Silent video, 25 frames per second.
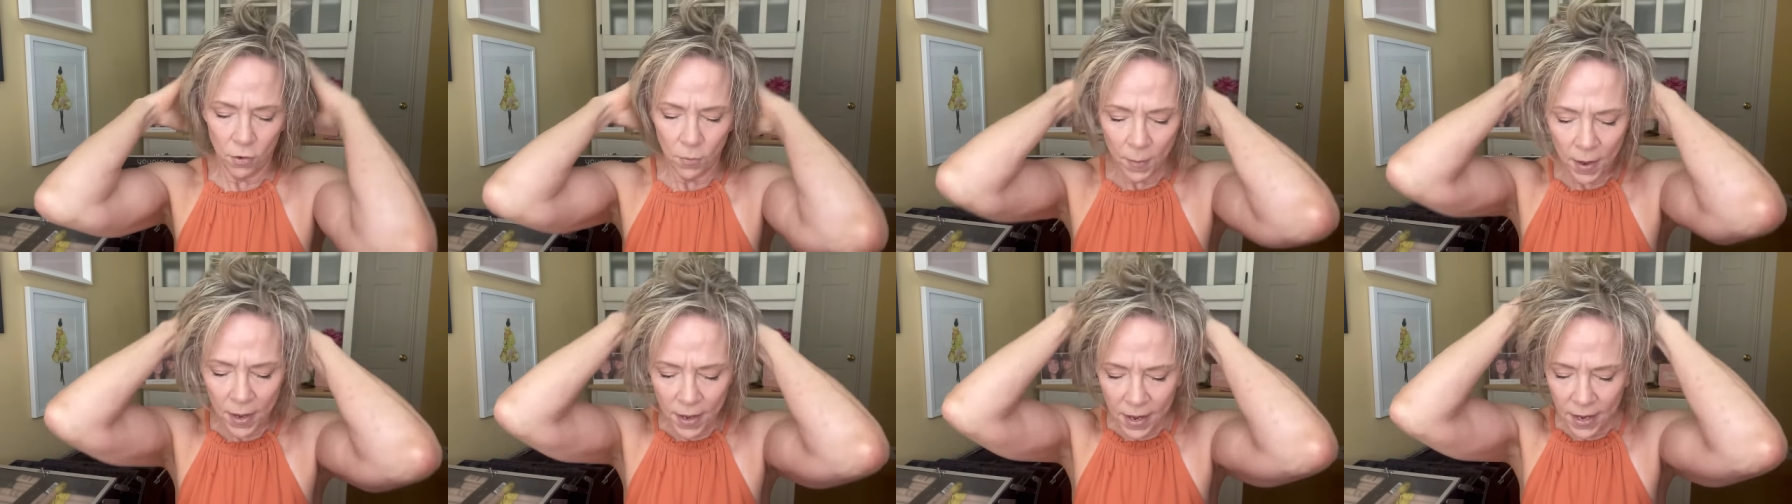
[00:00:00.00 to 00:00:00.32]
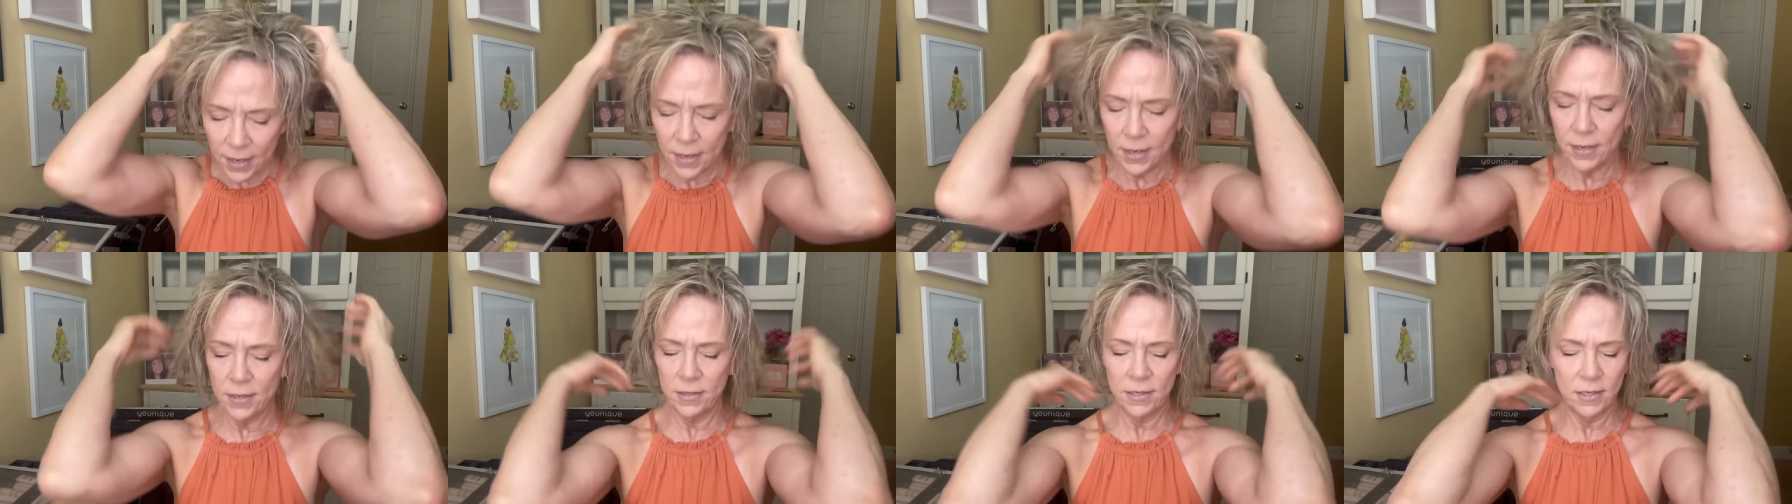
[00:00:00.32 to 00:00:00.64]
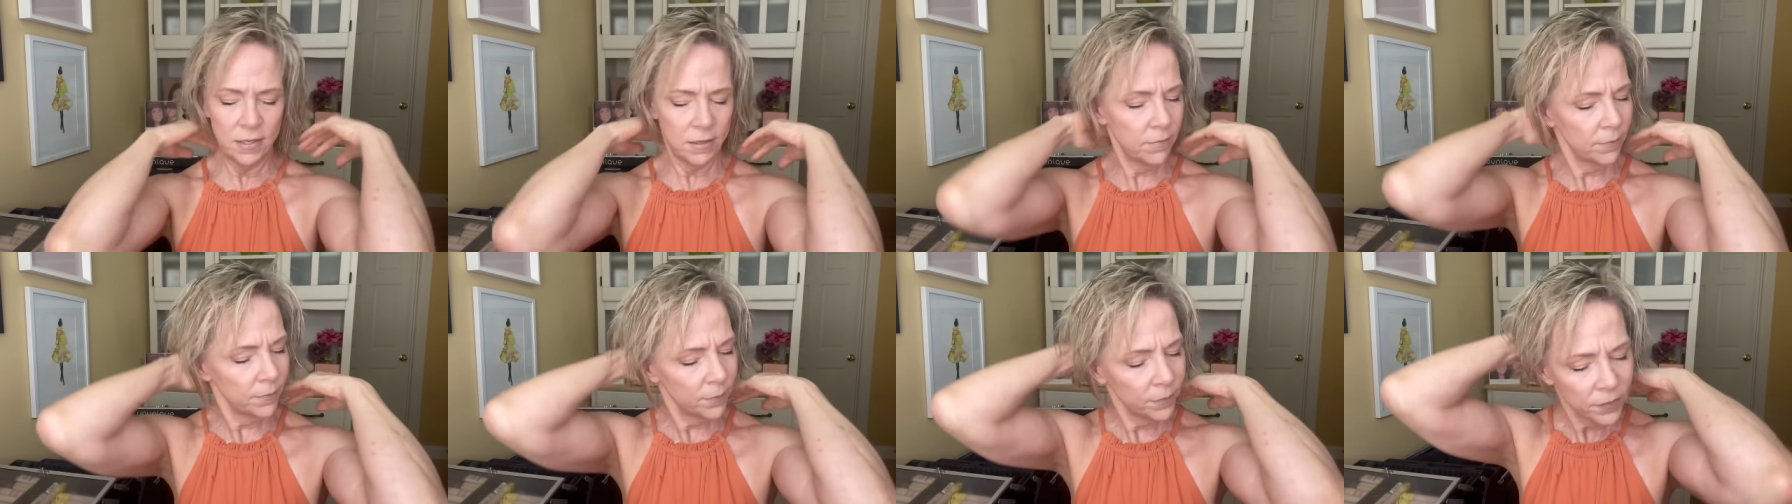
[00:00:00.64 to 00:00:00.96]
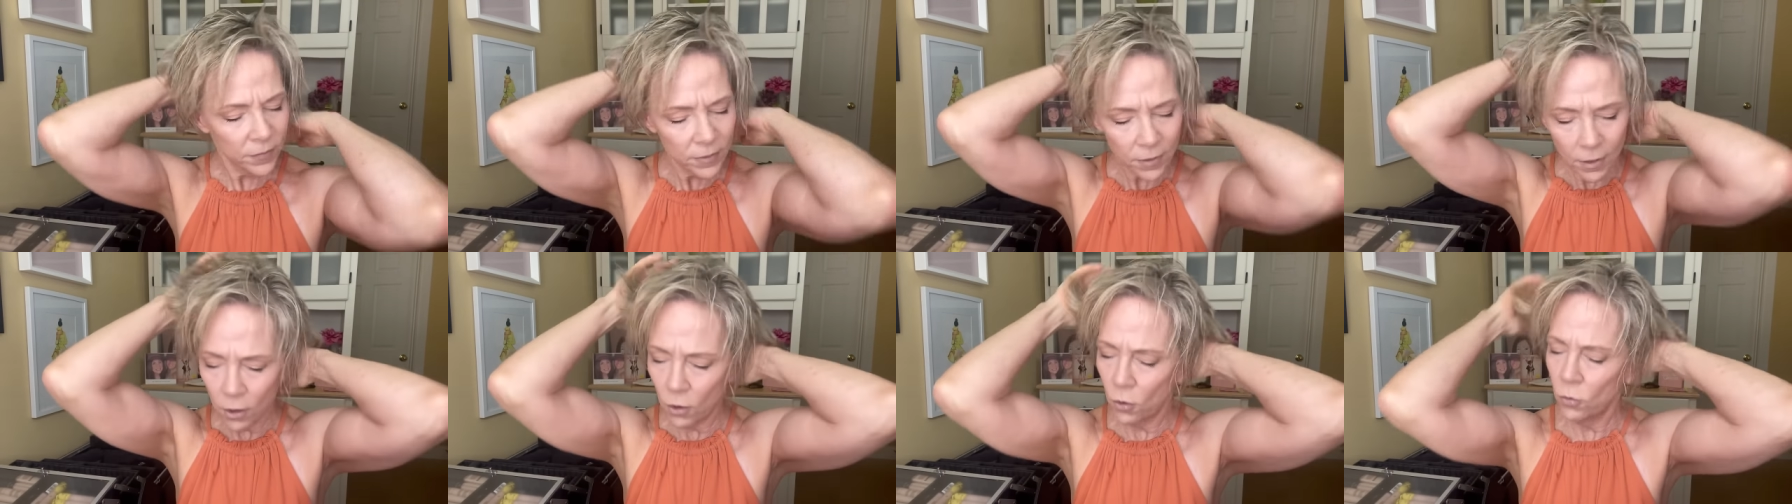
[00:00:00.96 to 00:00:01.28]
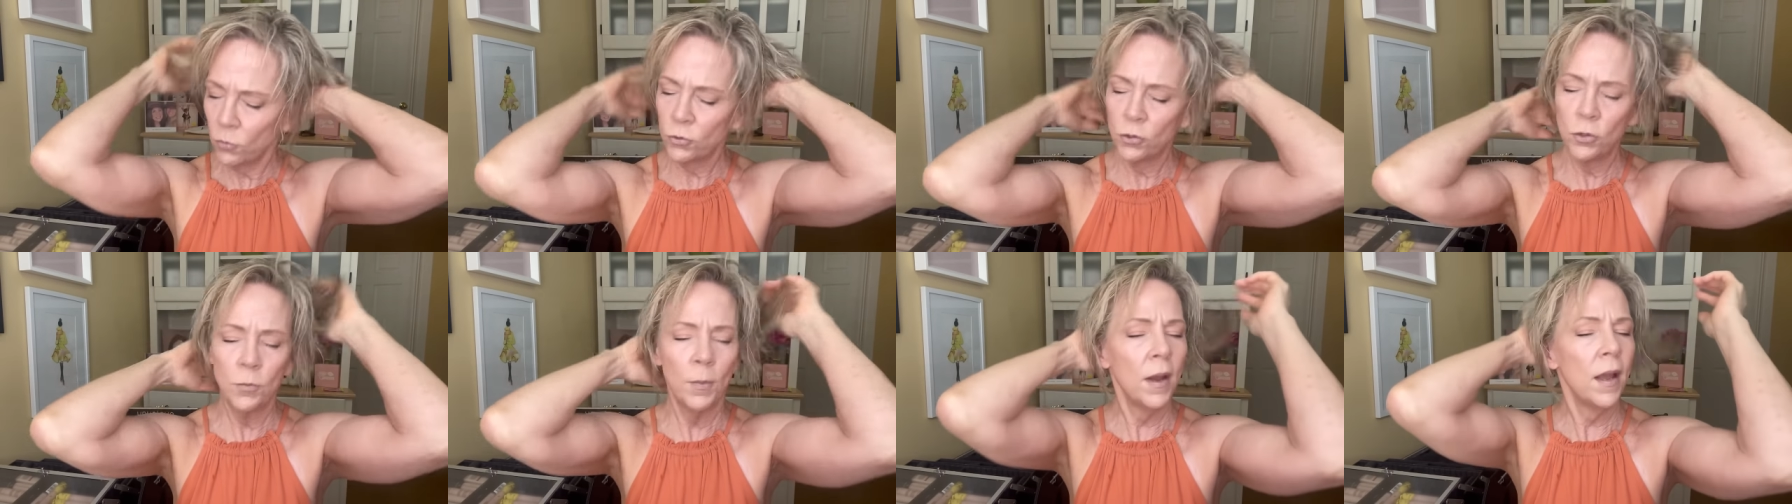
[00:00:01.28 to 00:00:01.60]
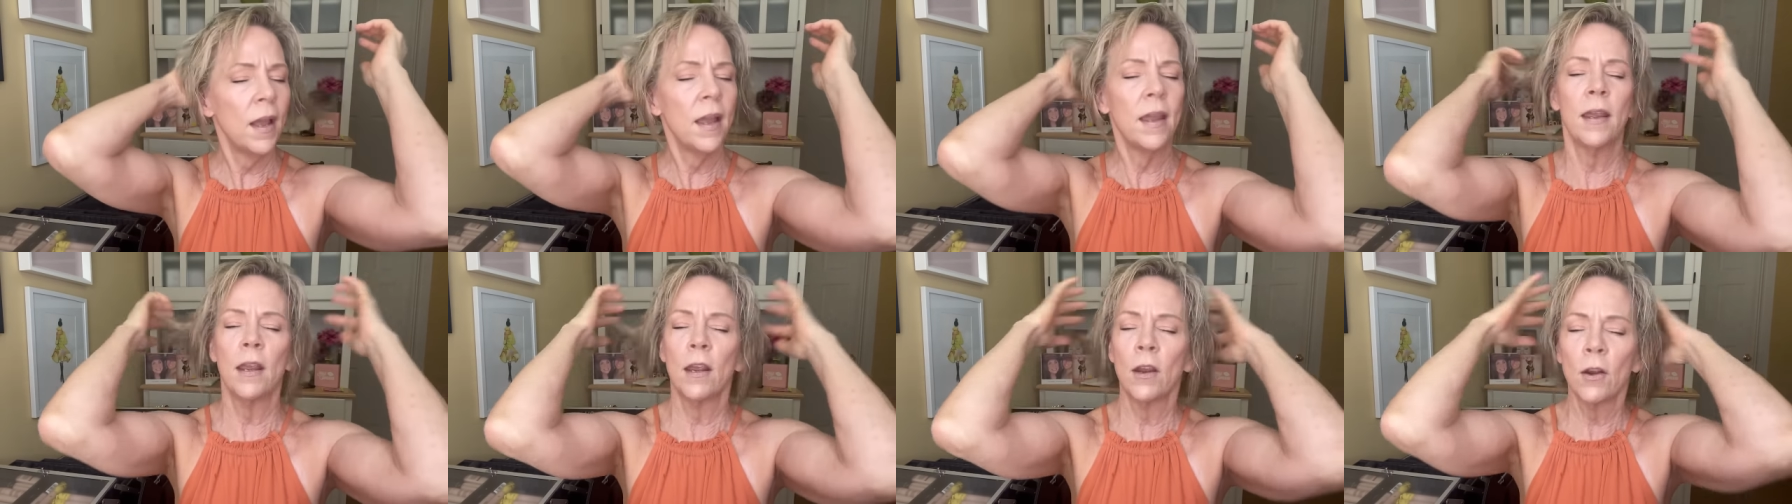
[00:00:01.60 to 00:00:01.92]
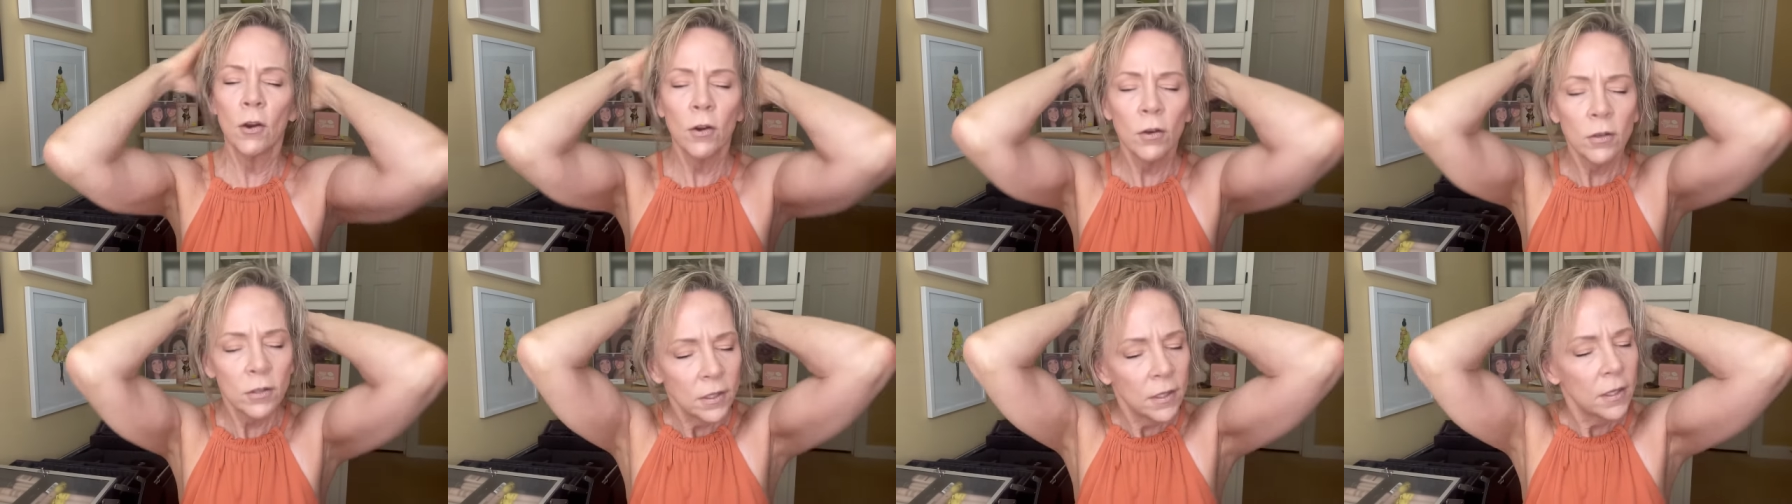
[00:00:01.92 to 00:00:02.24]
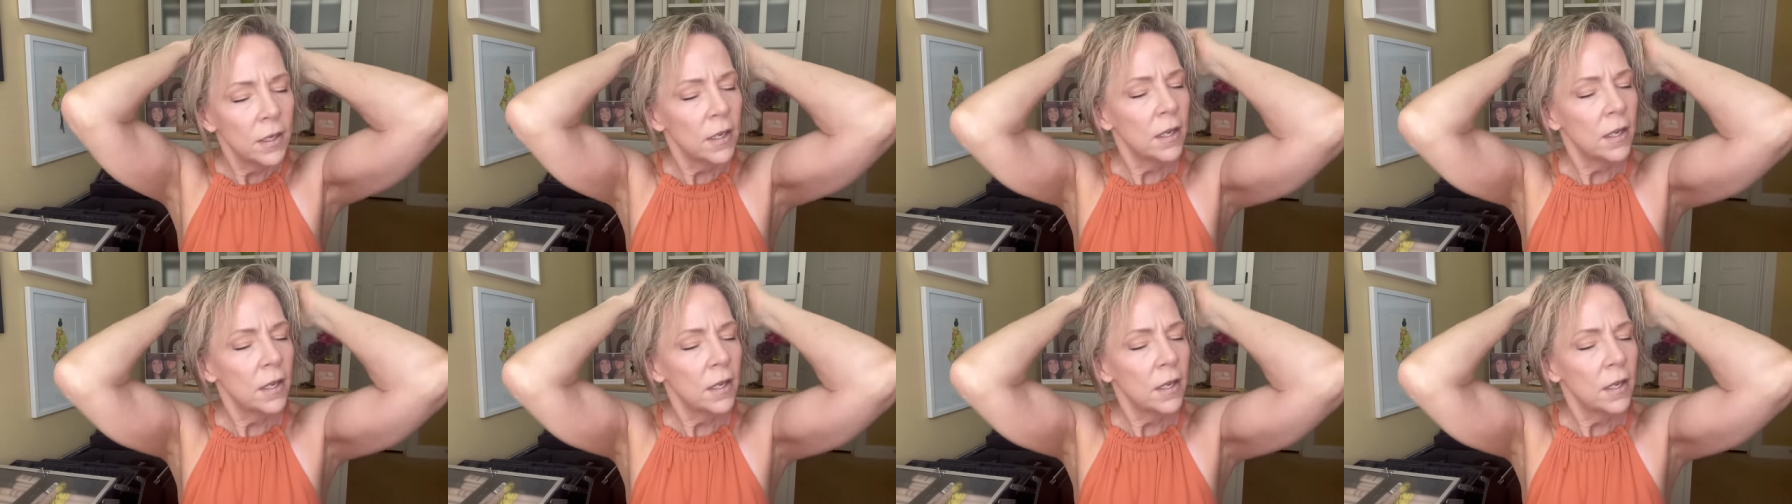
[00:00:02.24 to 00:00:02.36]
on my hands onto my hair,